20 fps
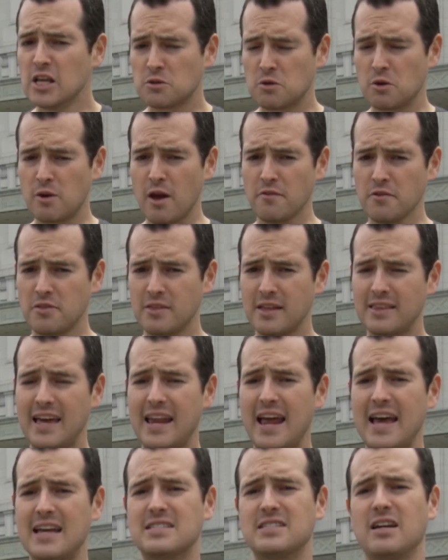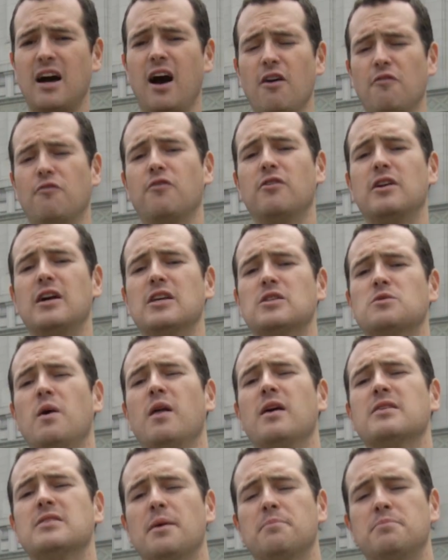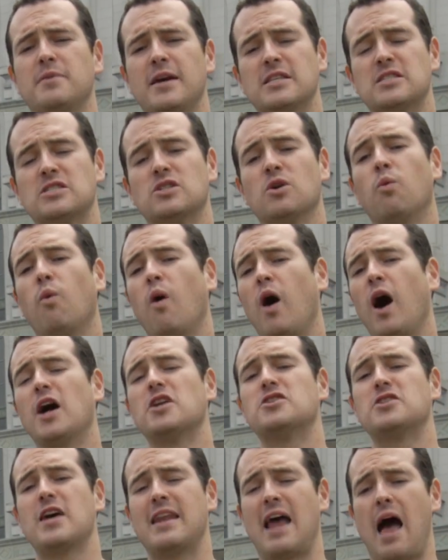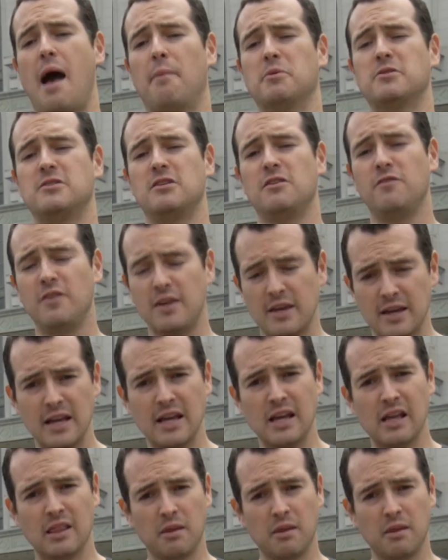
so you know everything that that has to offer, as well as updates to Watch and Apple TV.